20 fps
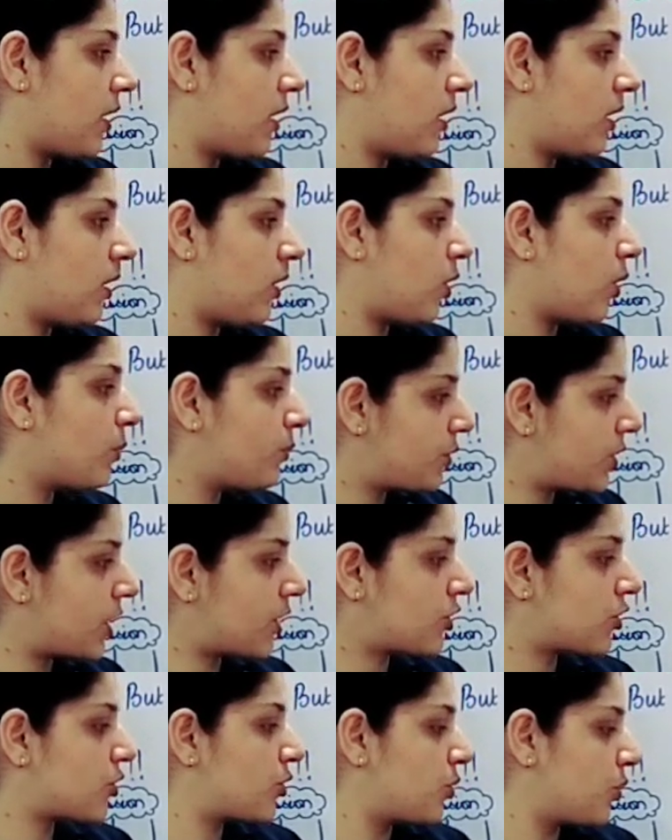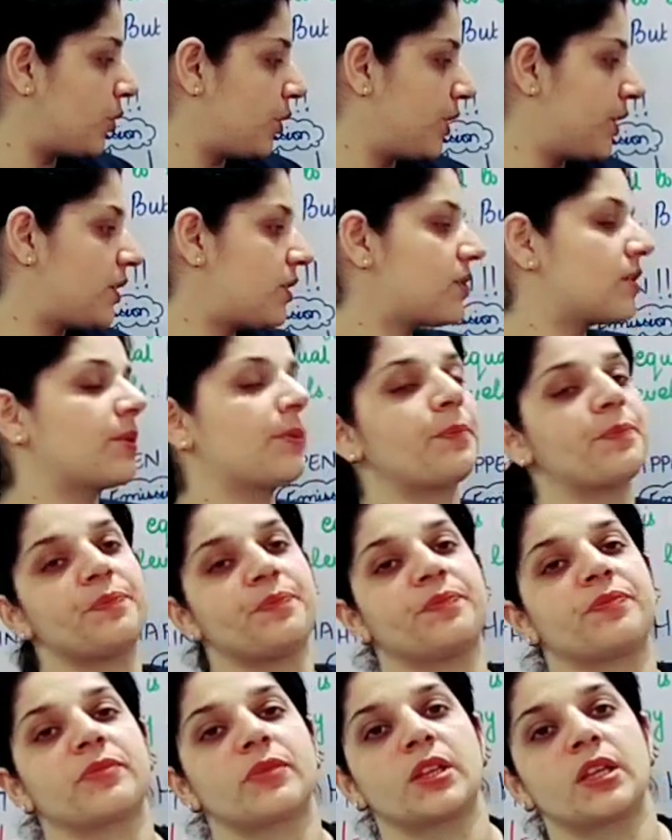objects do is,
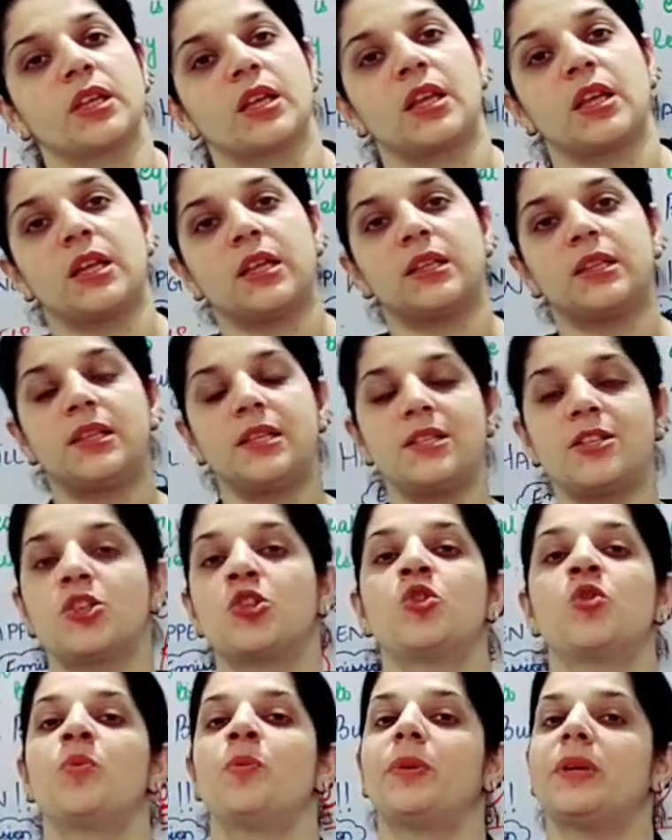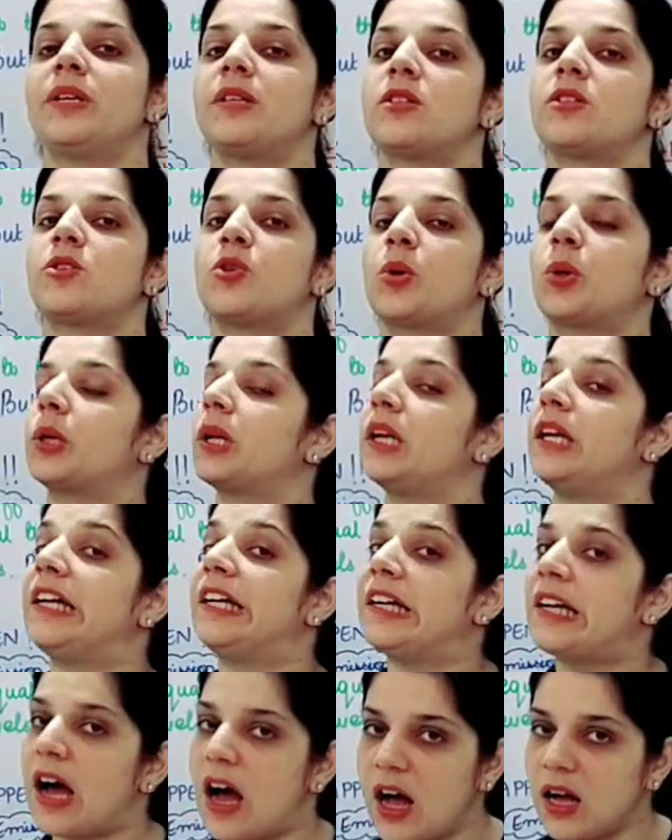this room is
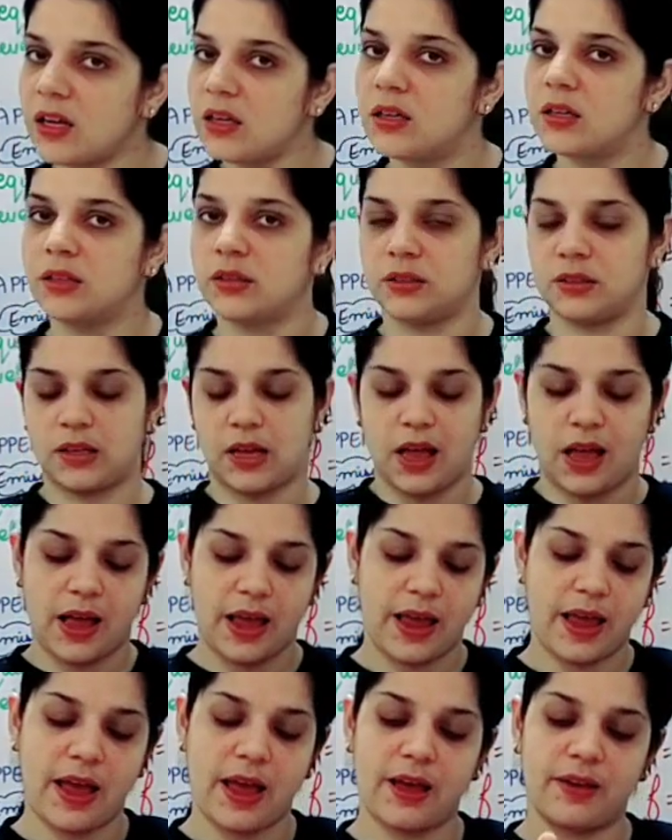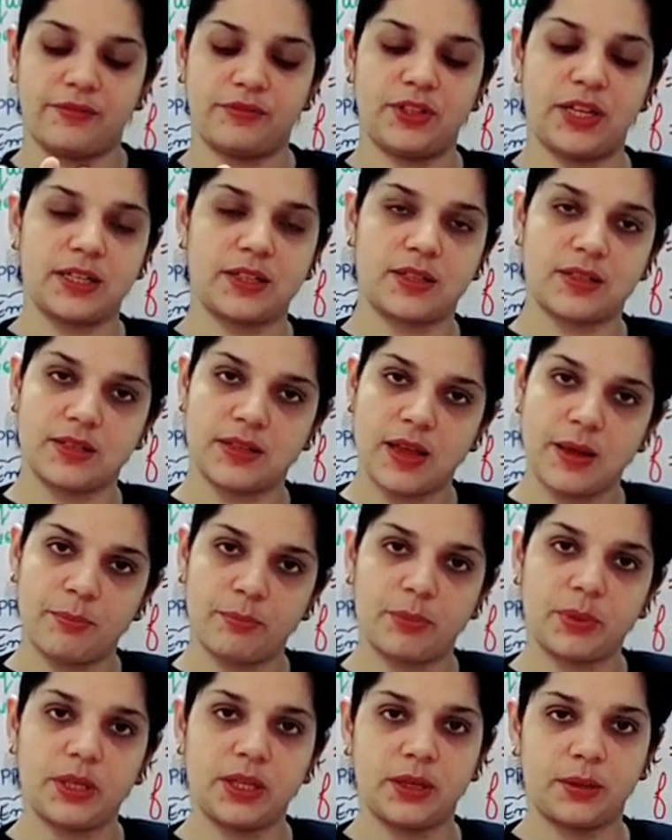totally dark. I have that
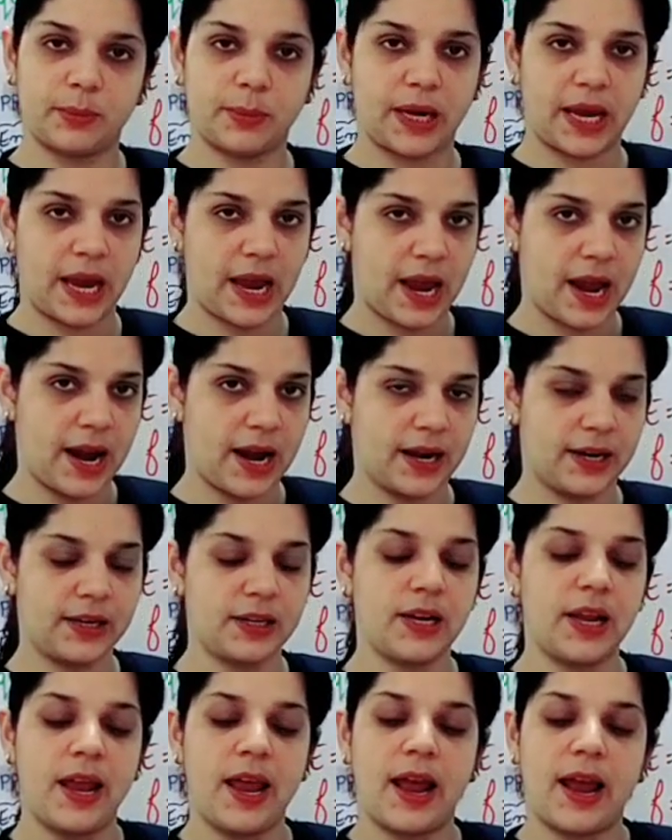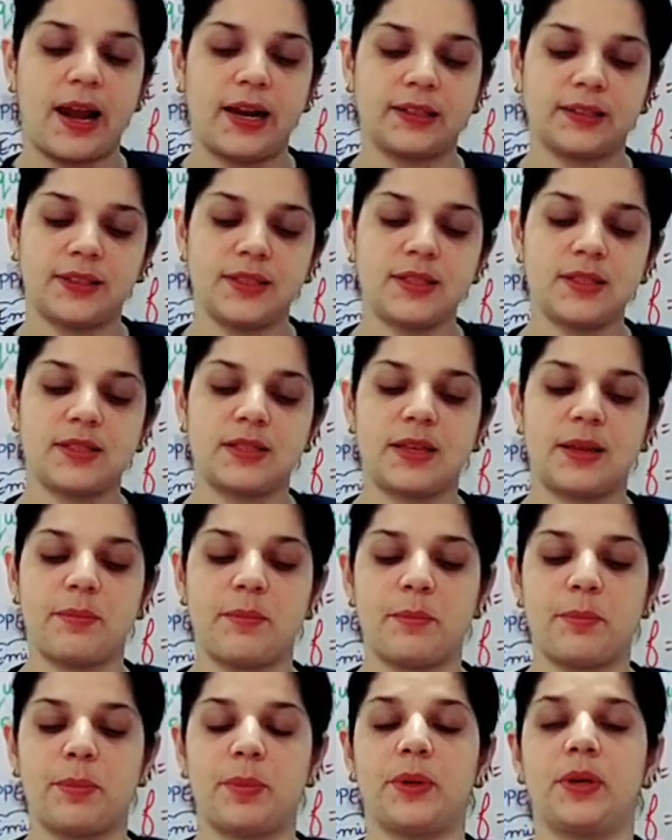sample in my hand, and this
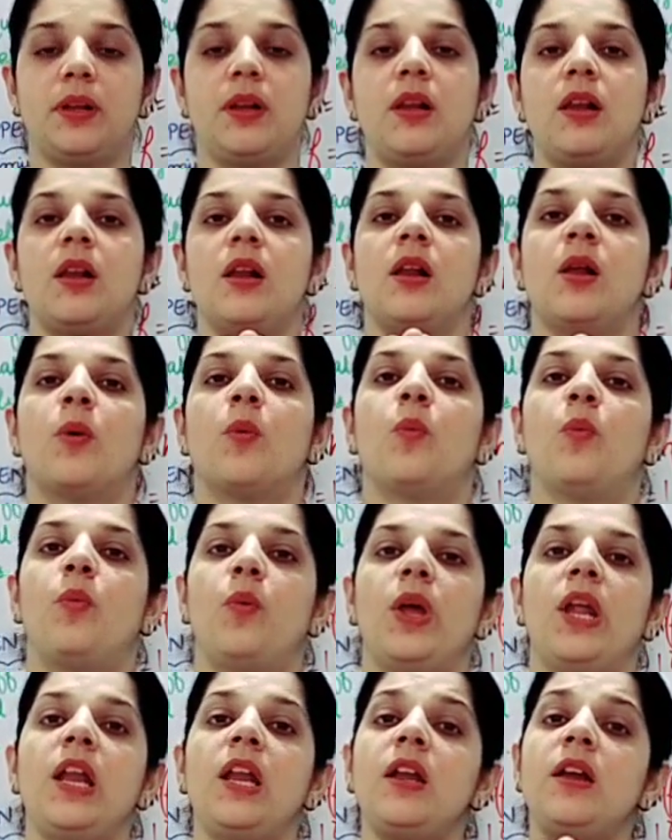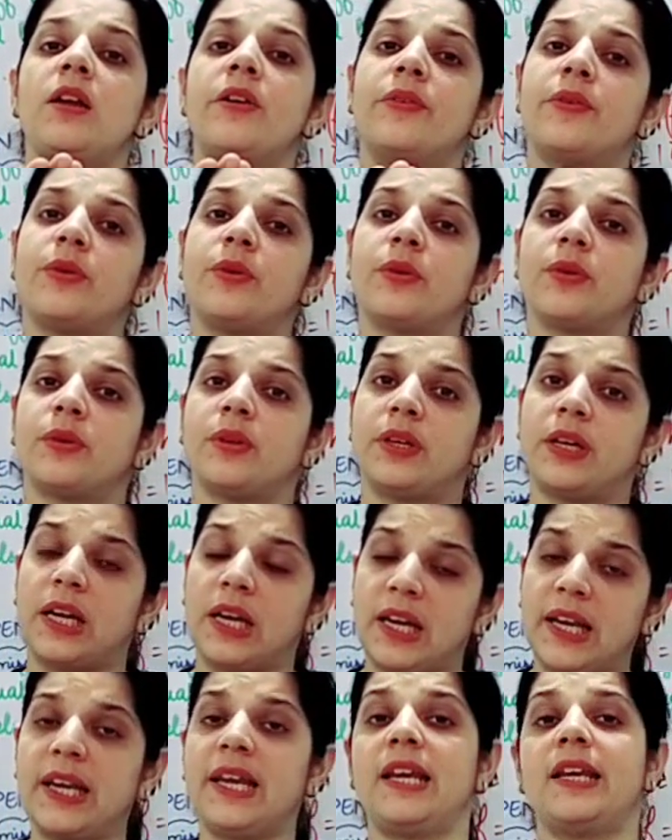sample will
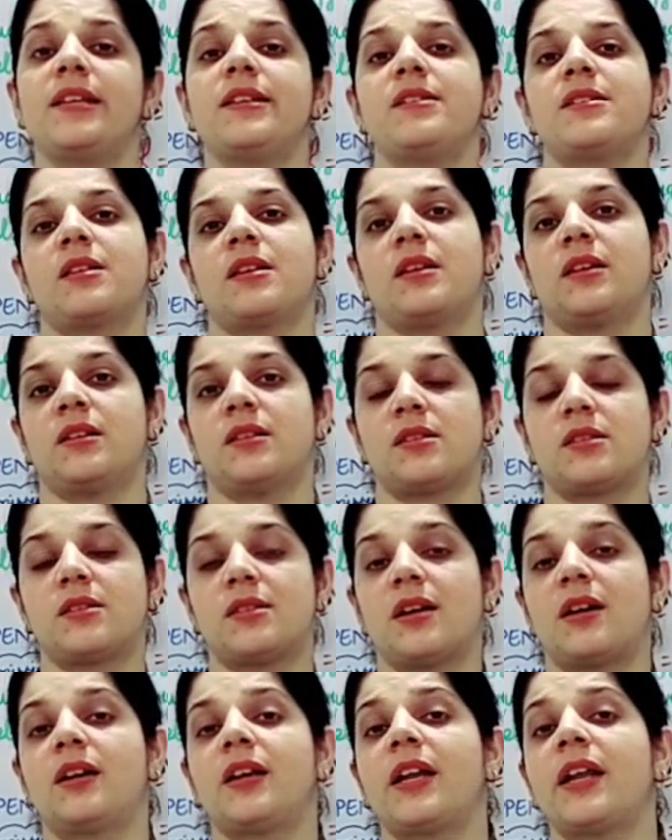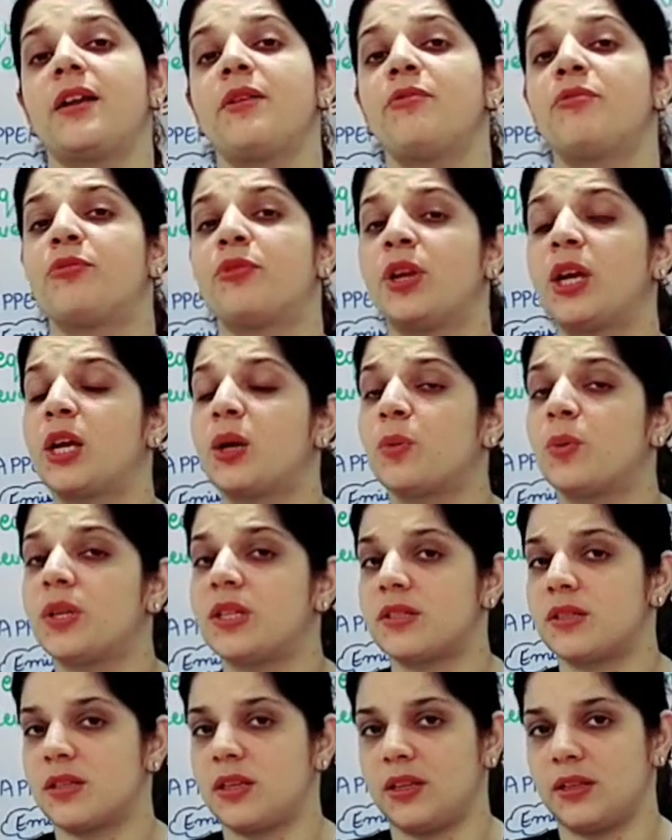release certain
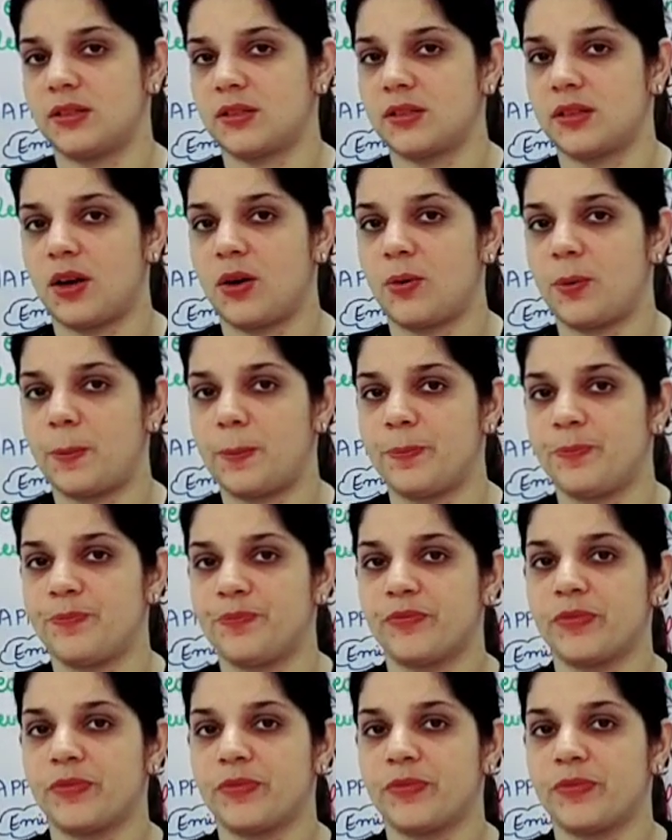frequencies. Now,